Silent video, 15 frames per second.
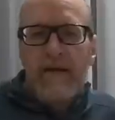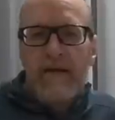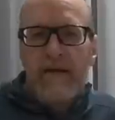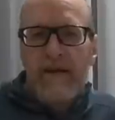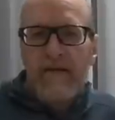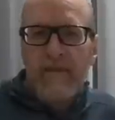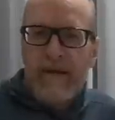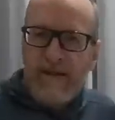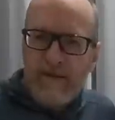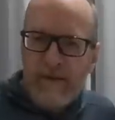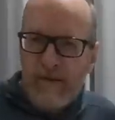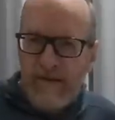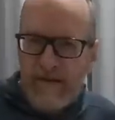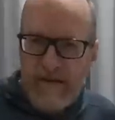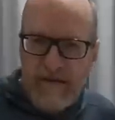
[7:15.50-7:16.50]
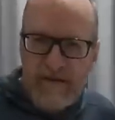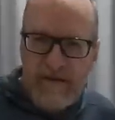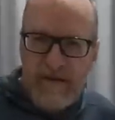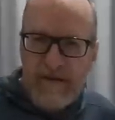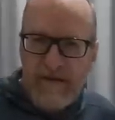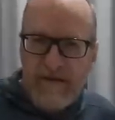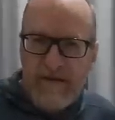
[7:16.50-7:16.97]
This beach was just,
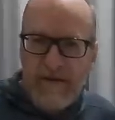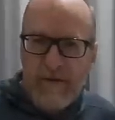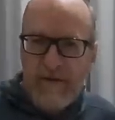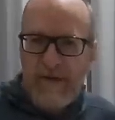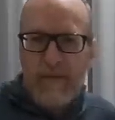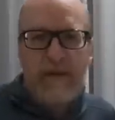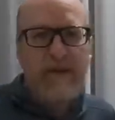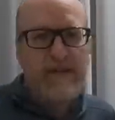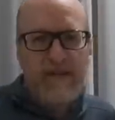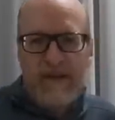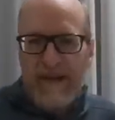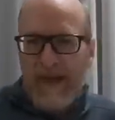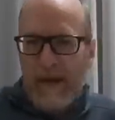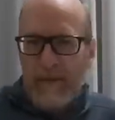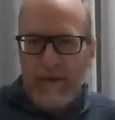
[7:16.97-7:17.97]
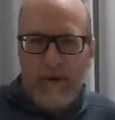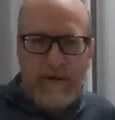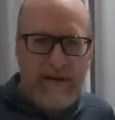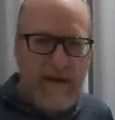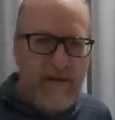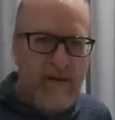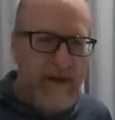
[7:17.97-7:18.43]
it, it was the beach that kept
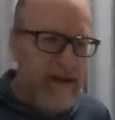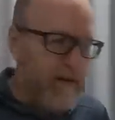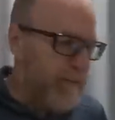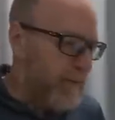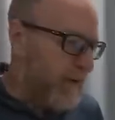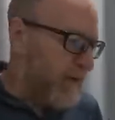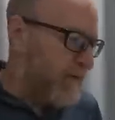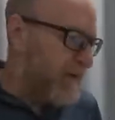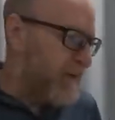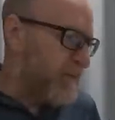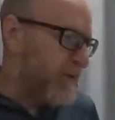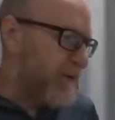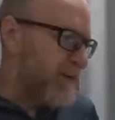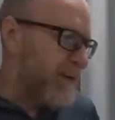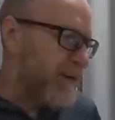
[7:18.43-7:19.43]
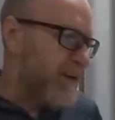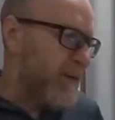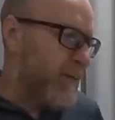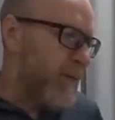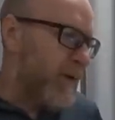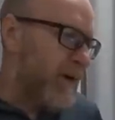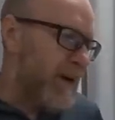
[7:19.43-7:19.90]
on giving on this
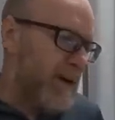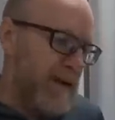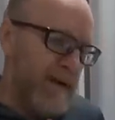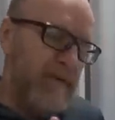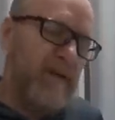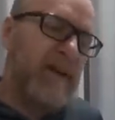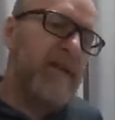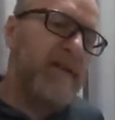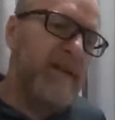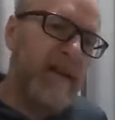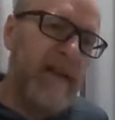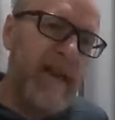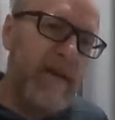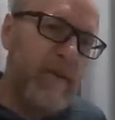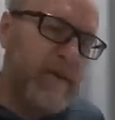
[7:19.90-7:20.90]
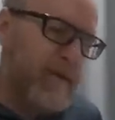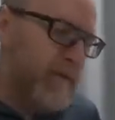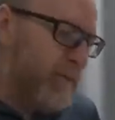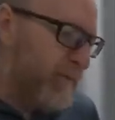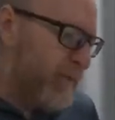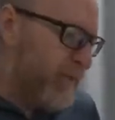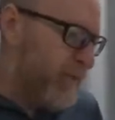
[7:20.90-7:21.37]
particular morning. And even as the light was
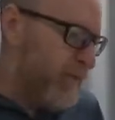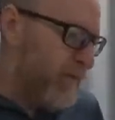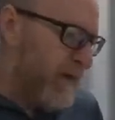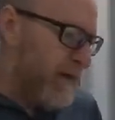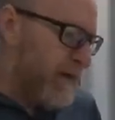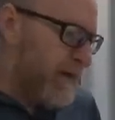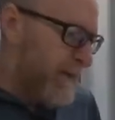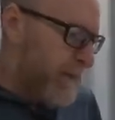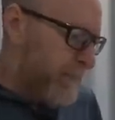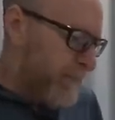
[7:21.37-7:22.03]
improving,